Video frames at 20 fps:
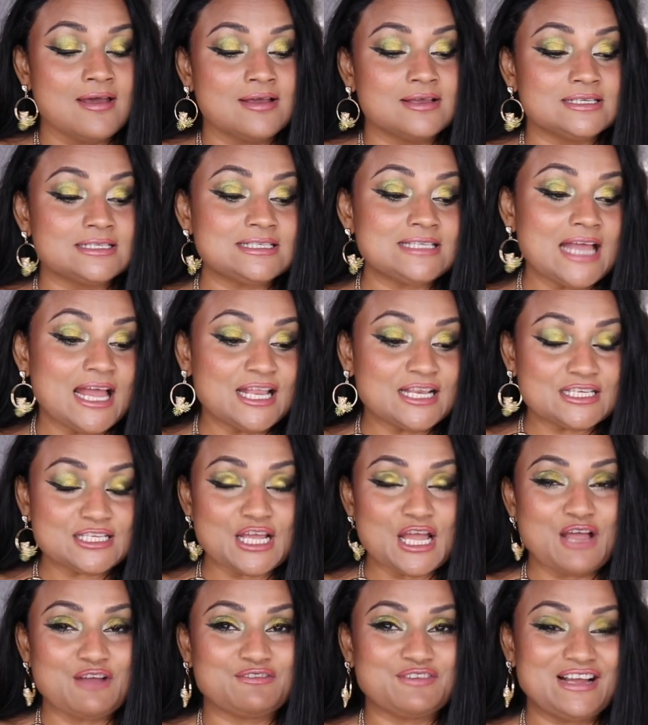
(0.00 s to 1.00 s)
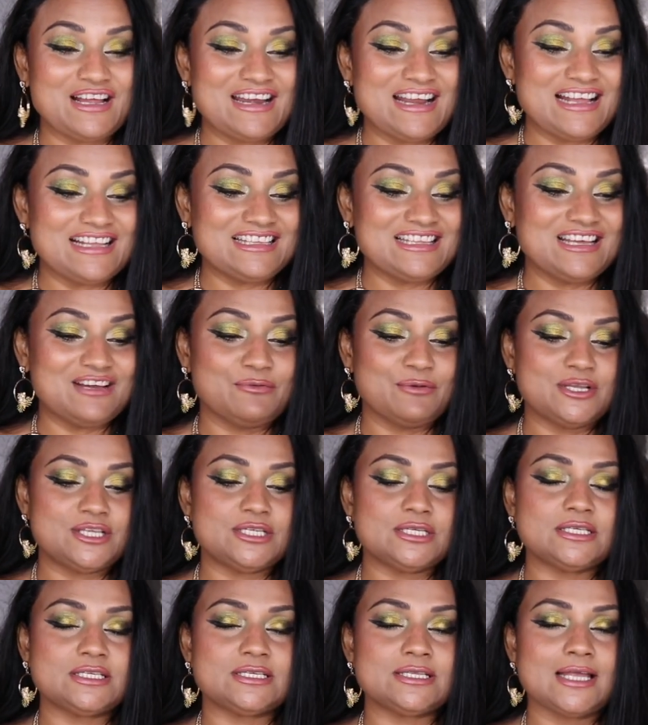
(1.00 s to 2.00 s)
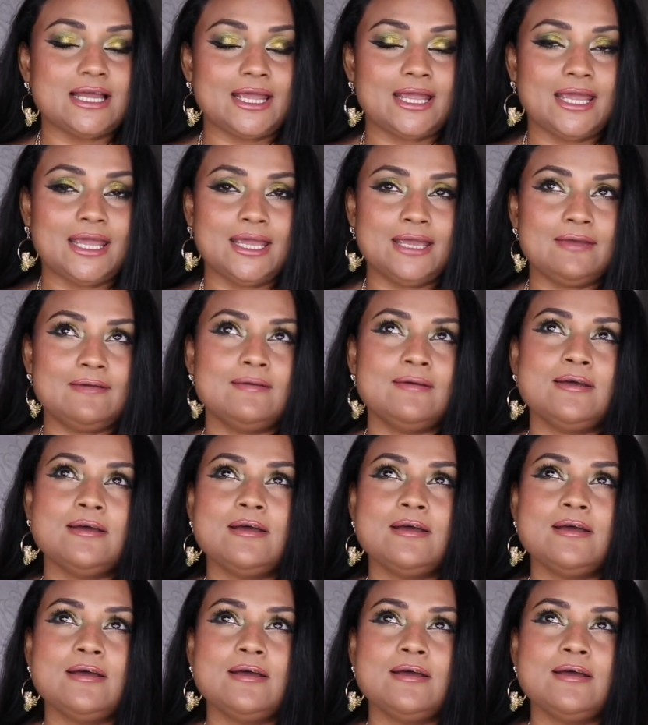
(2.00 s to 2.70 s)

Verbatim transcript: scent of Ananda, which is like a